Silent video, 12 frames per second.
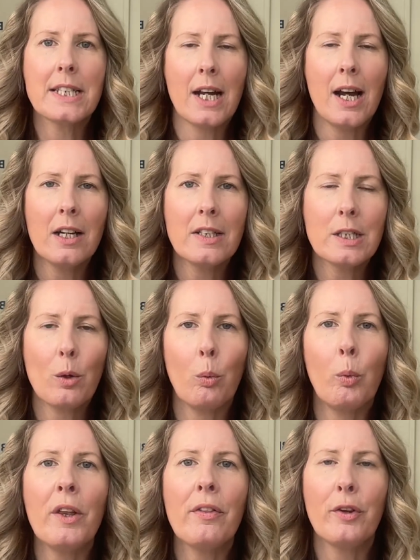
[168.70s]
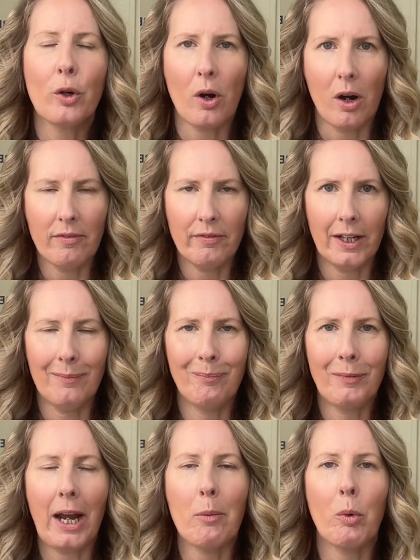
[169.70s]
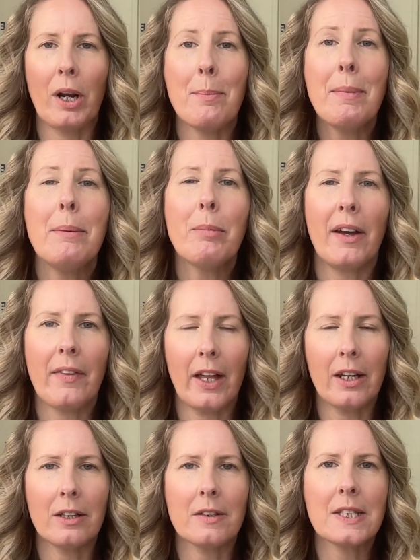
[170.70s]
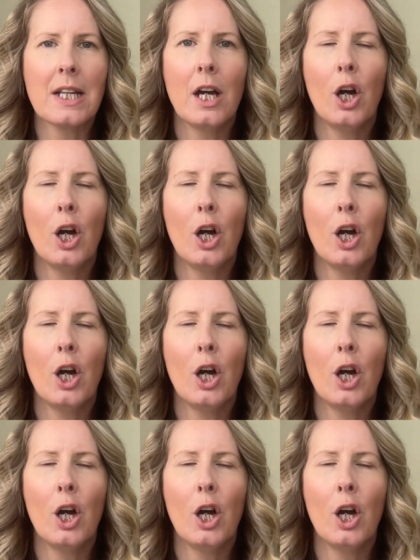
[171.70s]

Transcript: starts with your offer. And what I mean by that is